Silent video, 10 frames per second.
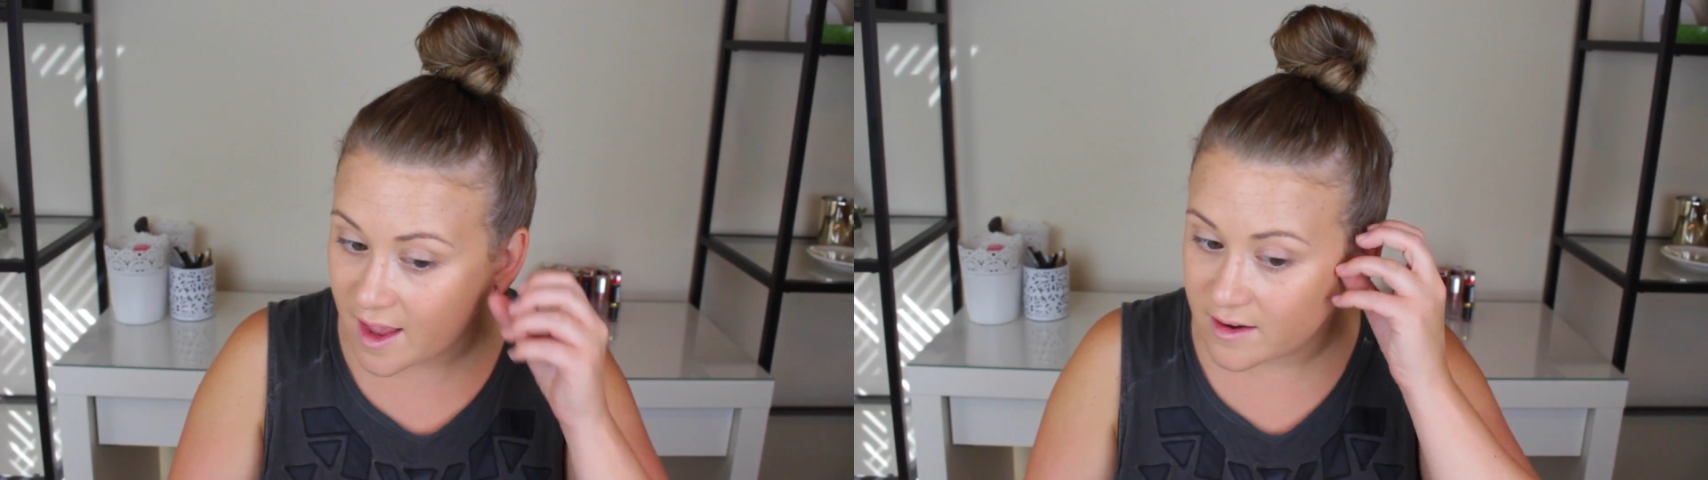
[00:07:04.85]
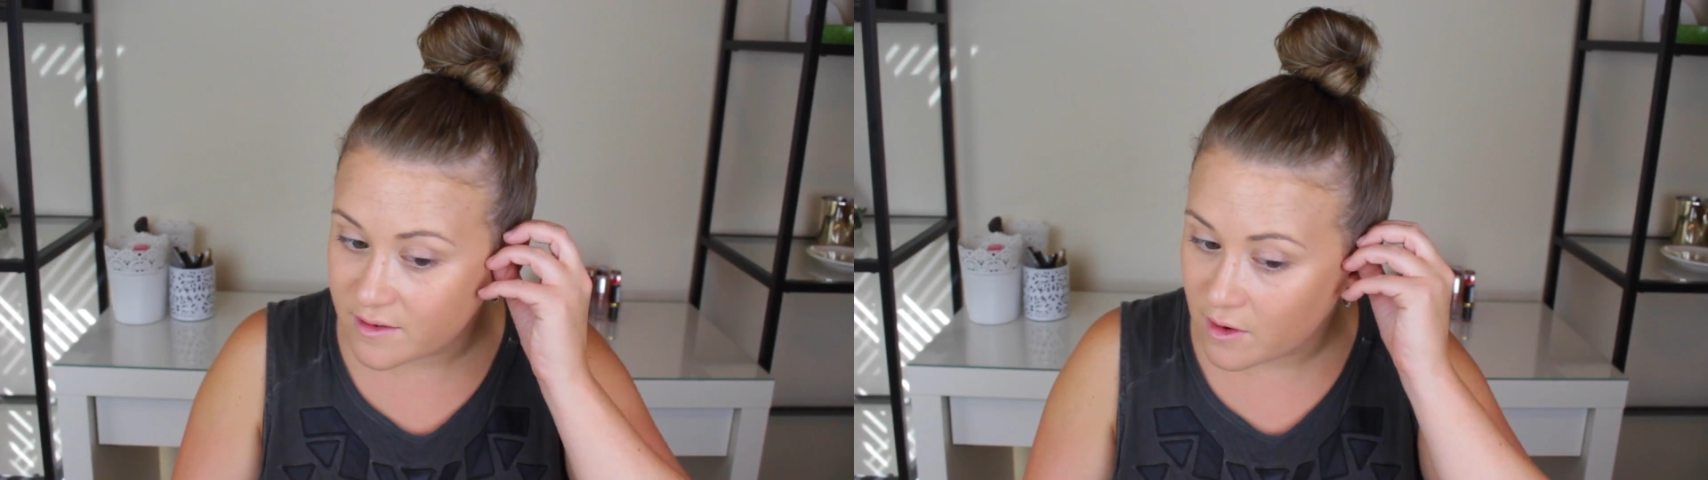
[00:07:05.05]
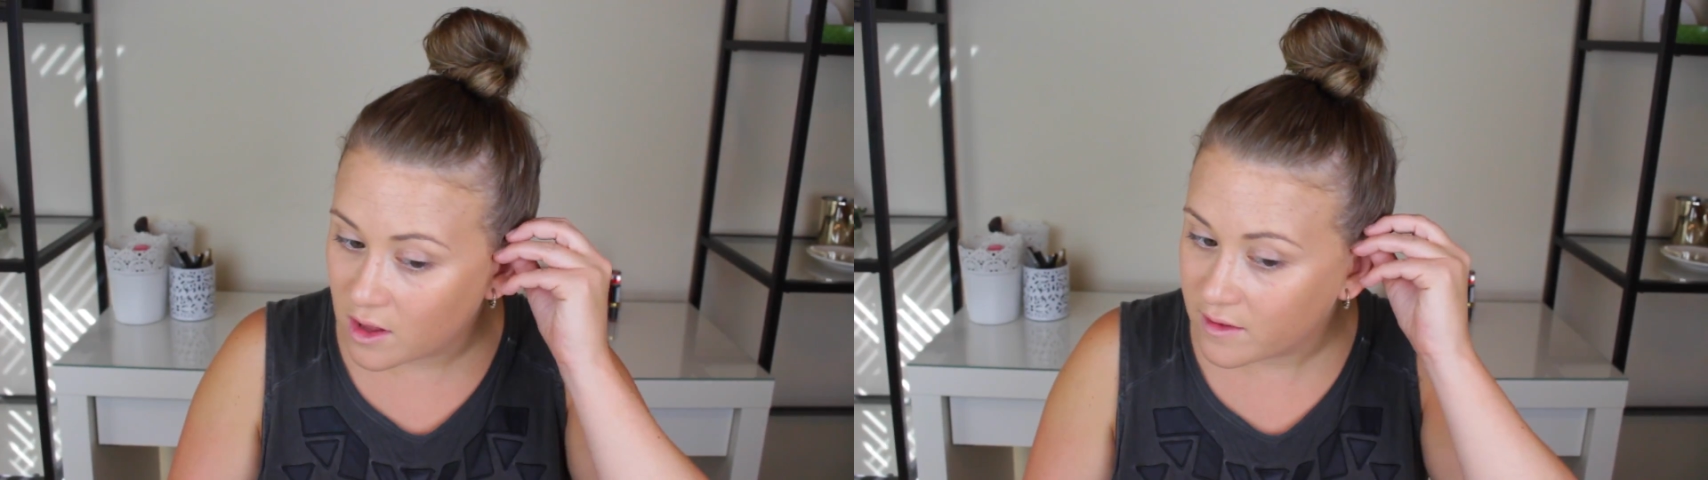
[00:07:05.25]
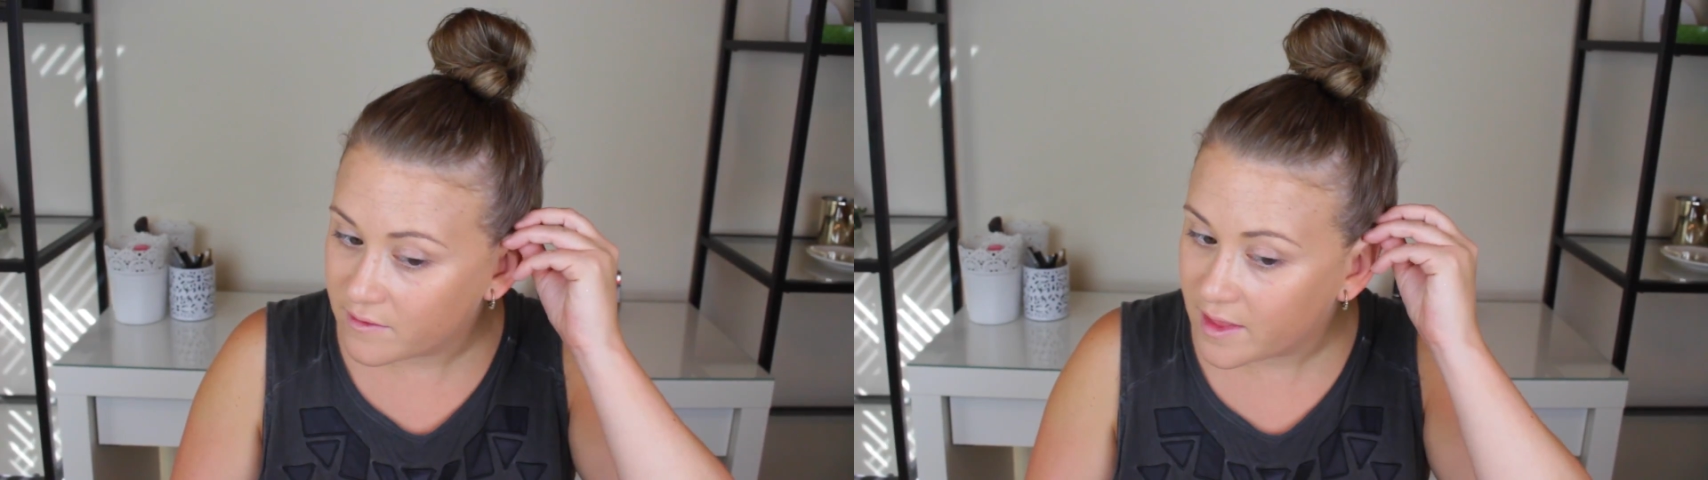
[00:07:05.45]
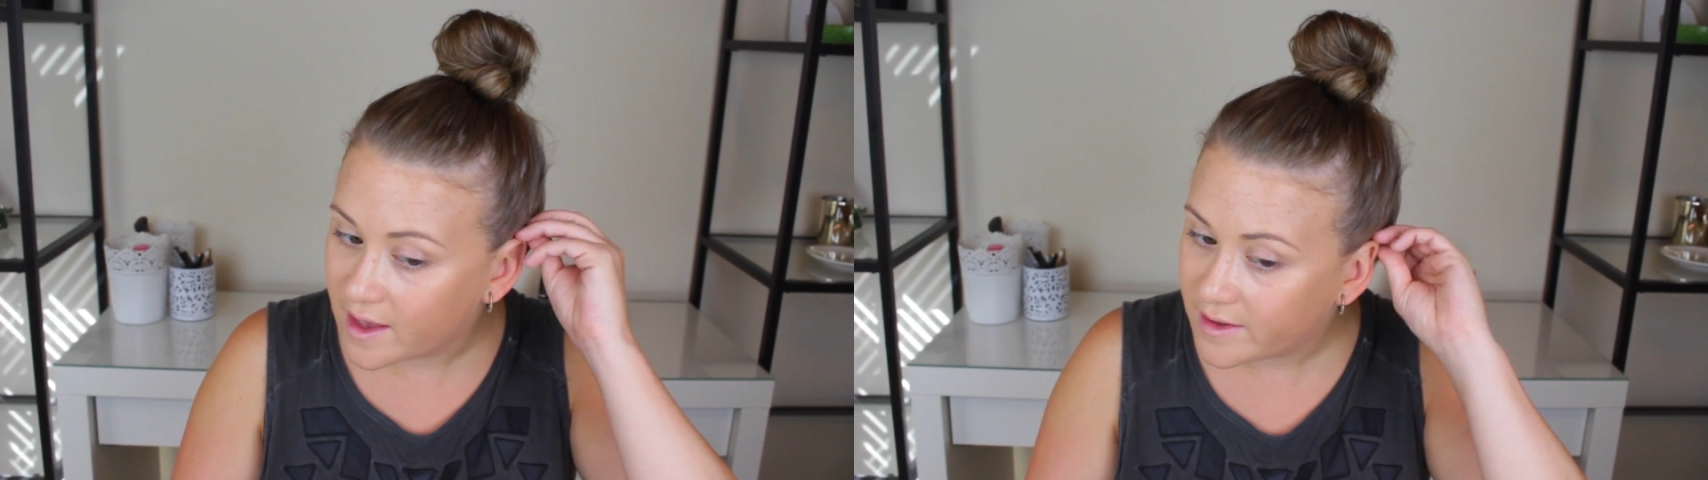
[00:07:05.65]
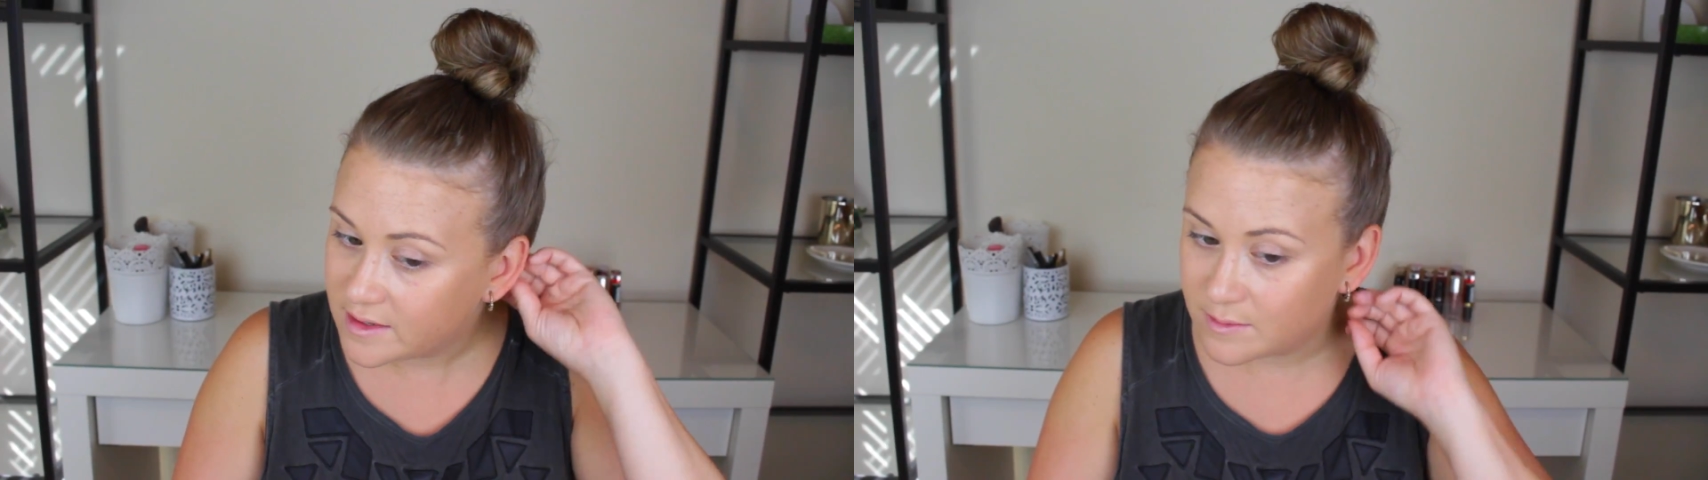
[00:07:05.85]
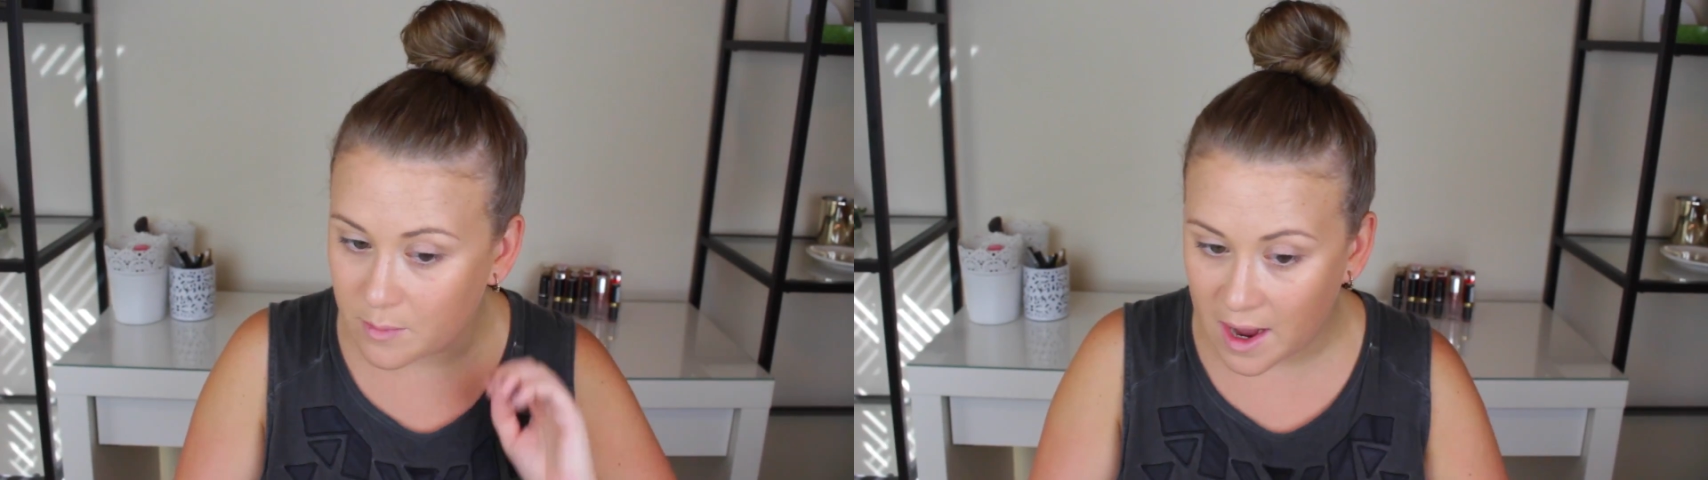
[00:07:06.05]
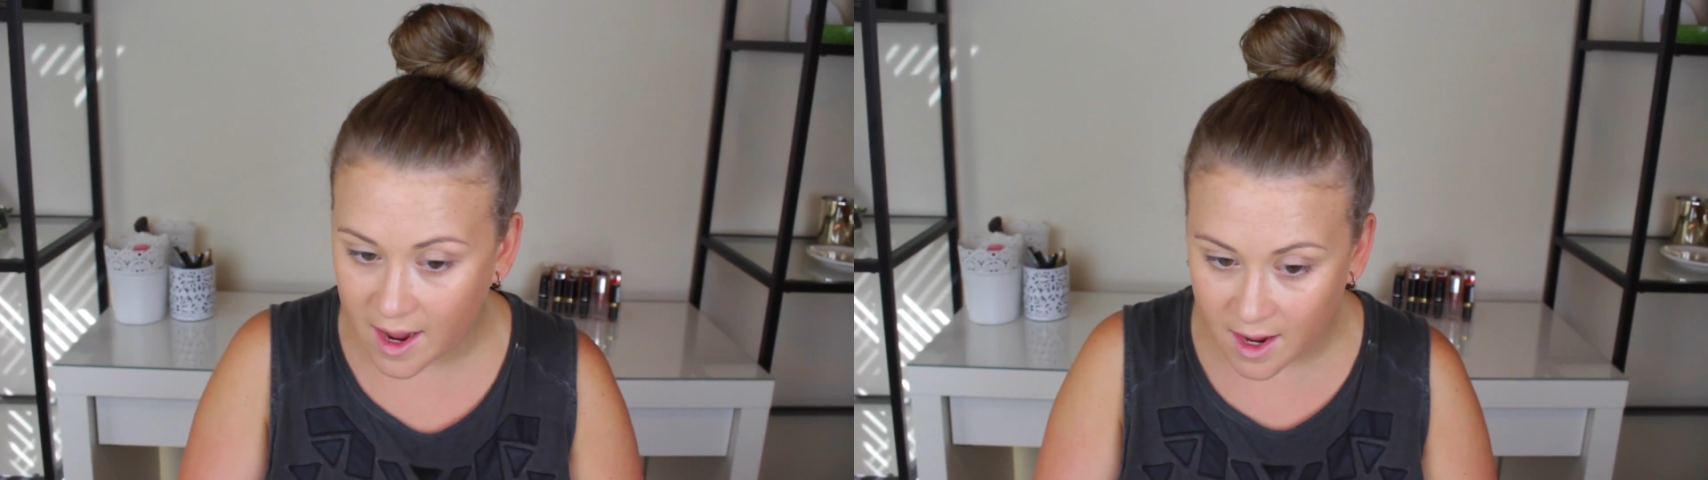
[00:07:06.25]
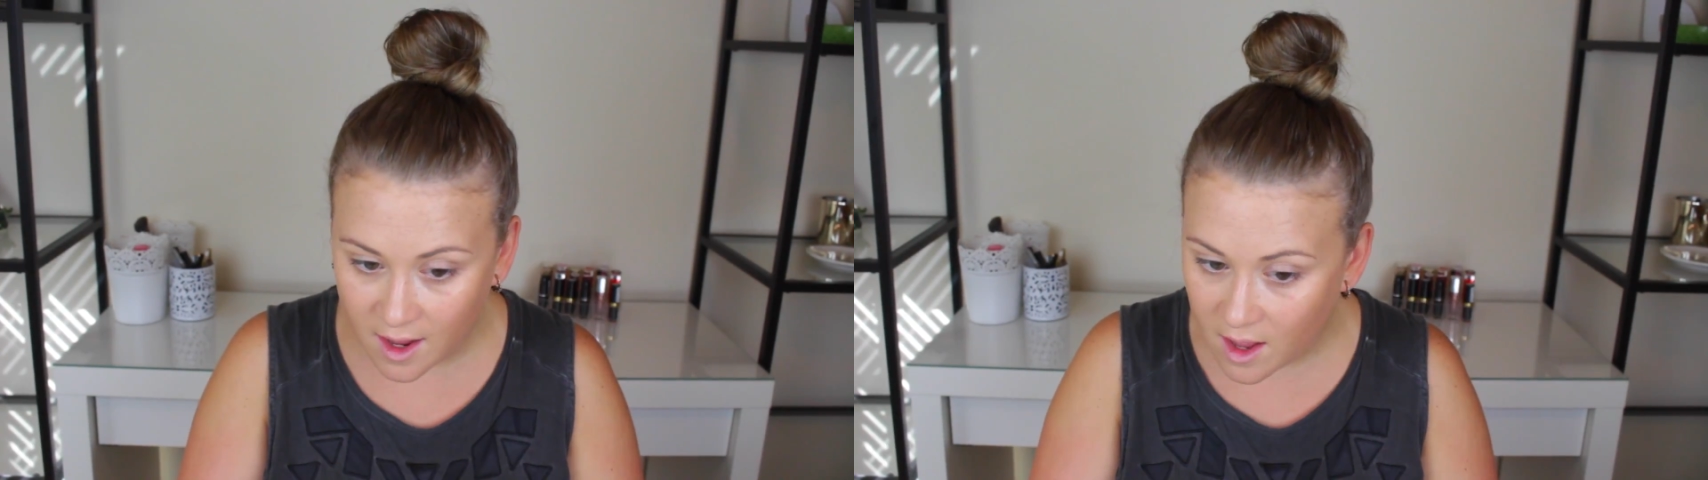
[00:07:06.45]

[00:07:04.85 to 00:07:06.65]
end of all of this, but